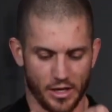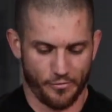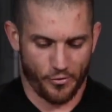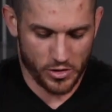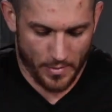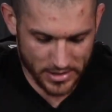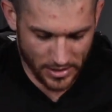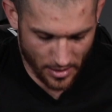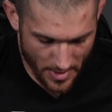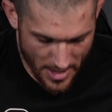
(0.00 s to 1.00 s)
that first muscle
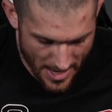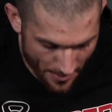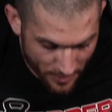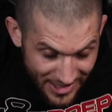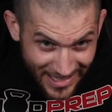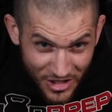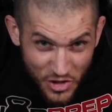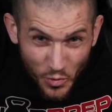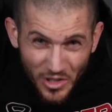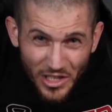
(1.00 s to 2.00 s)
up, I'm gonna catch it
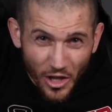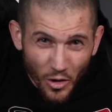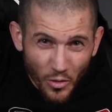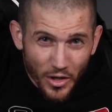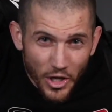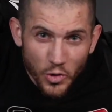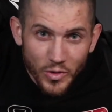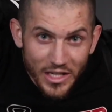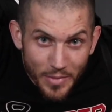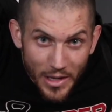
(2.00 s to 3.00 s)
really low. You
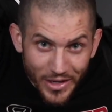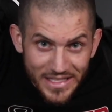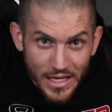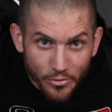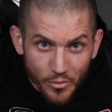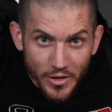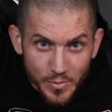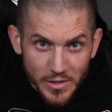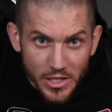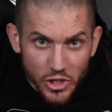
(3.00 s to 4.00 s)
need to be able to dip from this
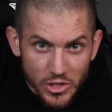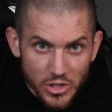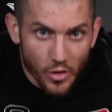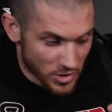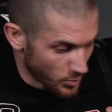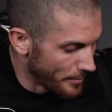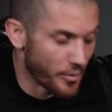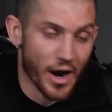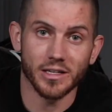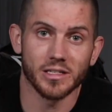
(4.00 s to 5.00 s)
position. So that's why I'm
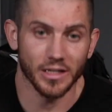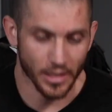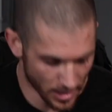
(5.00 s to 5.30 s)
practicing